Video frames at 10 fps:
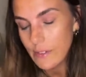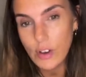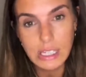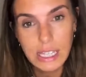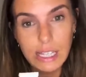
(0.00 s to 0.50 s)

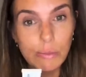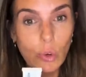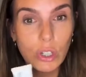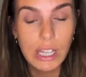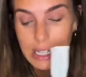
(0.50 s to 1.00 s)
first thing in the
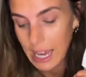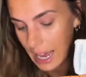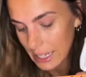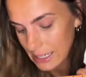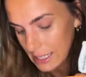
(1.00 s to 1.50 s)
morning
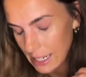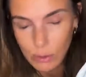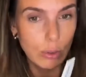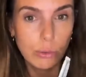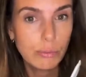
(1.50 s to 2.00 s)
and
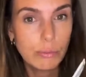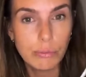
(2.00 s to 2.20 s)
it will